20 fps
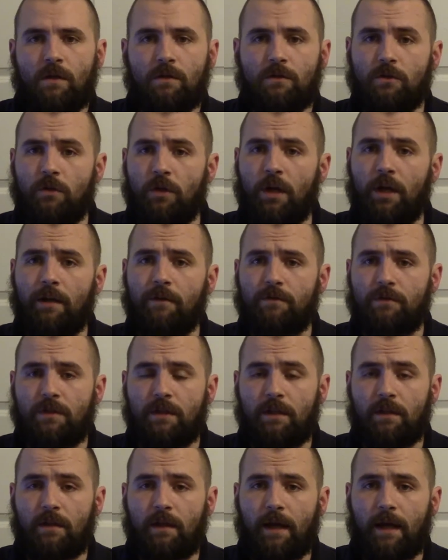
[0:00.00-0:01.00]
So now you've
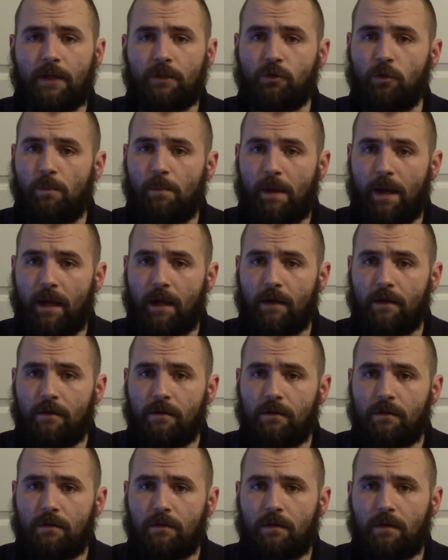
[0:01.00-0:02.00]
seen the actual band,
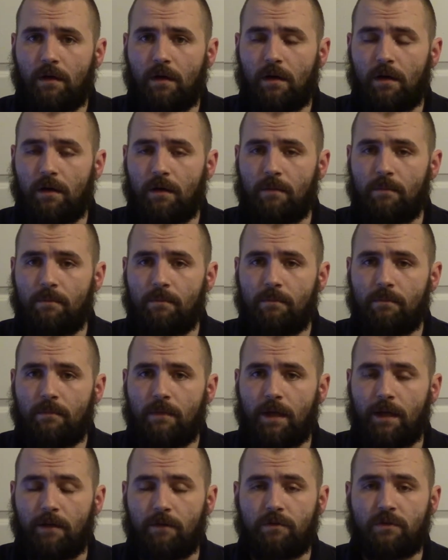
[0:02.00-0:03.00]

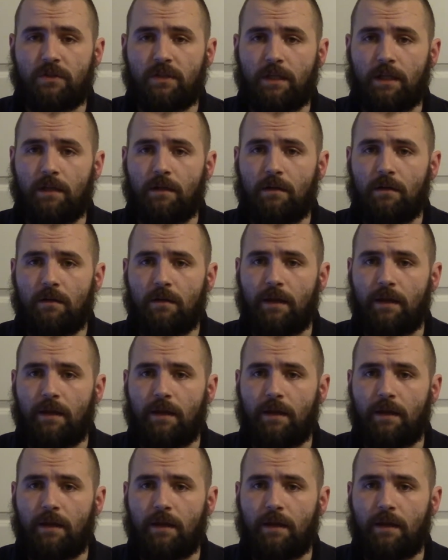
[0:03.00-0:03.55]
and you've seen